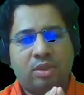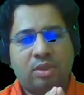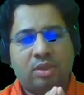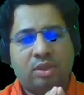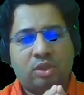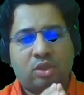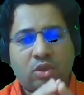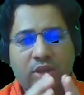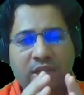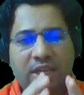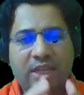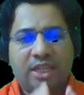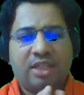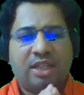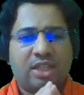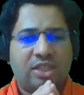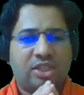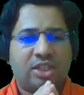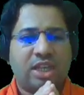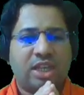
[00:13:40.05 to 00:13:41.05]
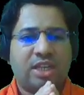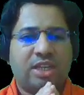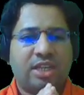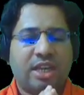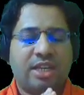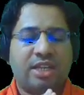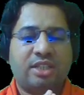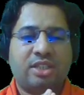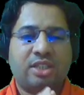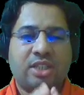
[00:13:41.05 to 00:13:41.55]
So in this
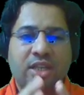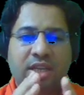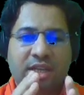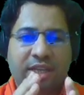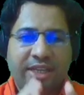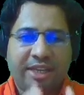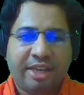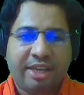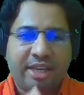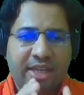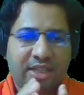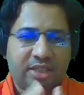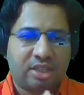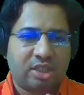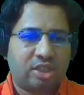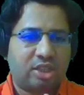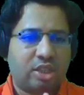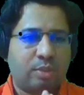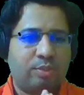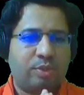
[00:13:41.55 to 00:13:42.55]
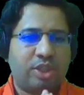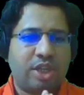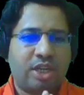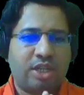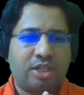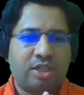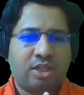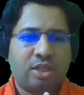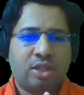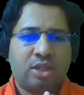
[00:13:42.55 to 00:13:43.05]
sentence, he is a
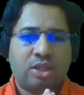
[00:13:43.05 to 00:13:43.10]
subject,